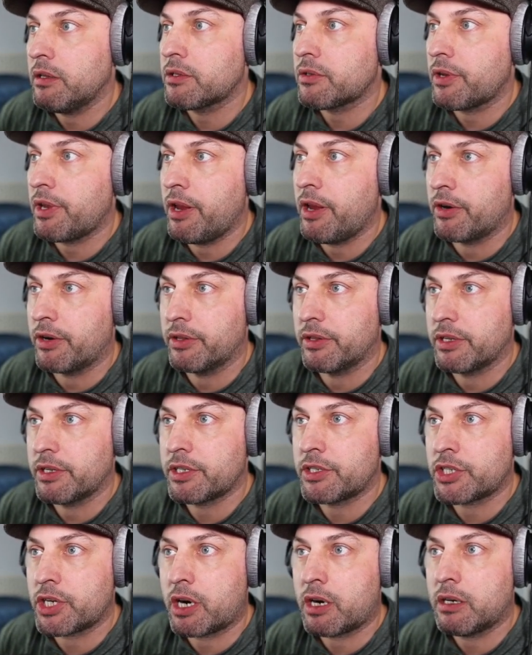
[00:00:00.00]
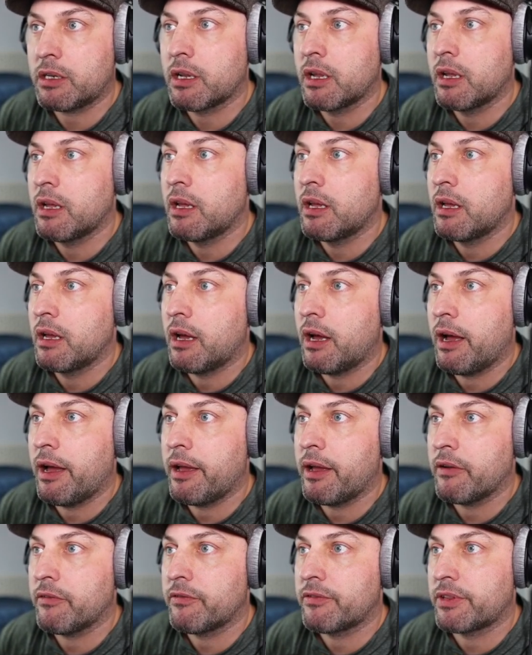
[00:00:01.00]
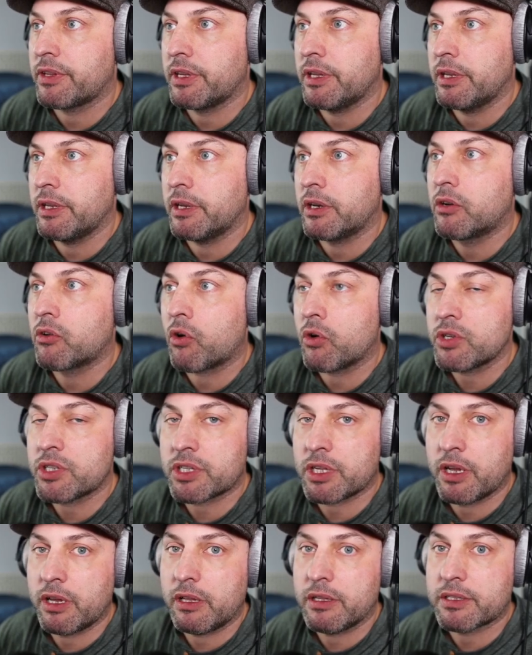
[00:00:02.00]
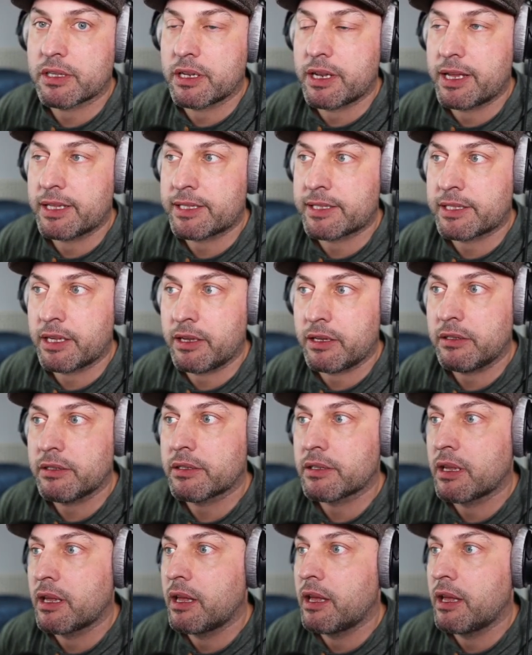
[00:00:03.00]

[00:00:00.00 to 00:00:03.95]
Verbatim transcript: So here in this chart, I have the gross sales and net sales.